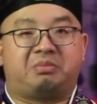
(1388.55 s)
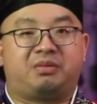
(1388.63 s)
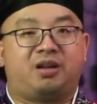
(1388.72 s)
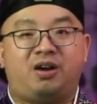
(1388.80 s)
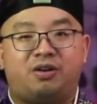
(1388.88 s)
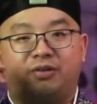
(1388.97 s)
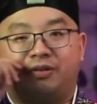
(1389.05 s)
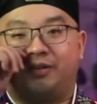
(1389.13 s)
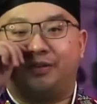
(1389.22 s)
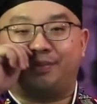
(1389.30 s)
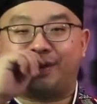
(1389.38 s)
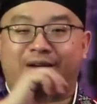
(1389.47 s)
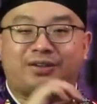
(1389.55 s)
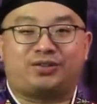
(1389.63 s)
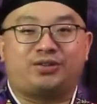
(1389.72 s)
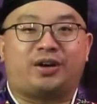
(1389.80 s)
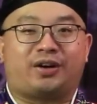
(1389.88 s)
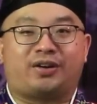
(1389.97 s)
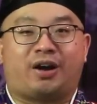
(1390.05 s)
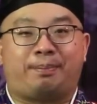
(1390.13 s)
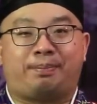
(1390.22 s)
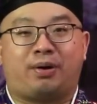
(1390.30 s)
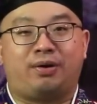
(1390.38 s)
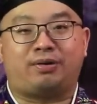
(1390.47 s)
No, because you are
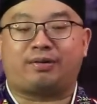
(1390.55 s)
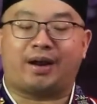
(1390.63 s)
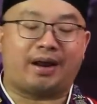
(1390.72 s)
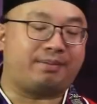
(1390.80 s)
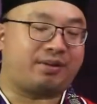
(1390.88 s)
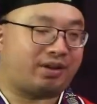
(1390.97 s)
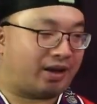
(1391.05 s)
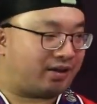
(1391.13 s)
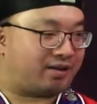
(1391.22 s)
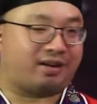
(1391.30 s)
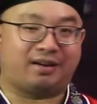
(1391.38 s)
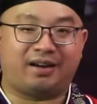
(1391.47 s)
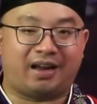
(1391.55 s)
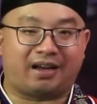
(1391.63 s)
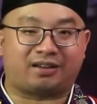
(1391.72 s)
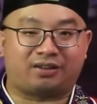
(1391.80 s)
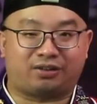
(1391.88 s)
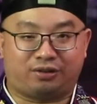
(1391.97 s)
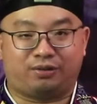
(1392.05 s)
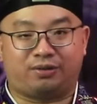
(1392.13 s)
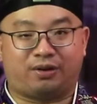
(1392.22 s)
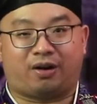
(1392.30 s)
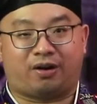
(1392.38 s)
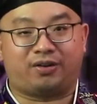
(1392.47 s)
not programmed and connect
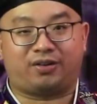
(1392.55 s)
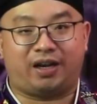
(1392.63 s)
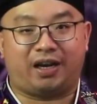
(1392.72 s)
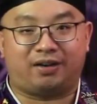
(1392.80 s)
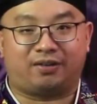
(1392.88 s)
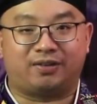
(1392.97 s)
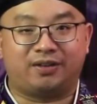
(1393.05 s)
to our channel.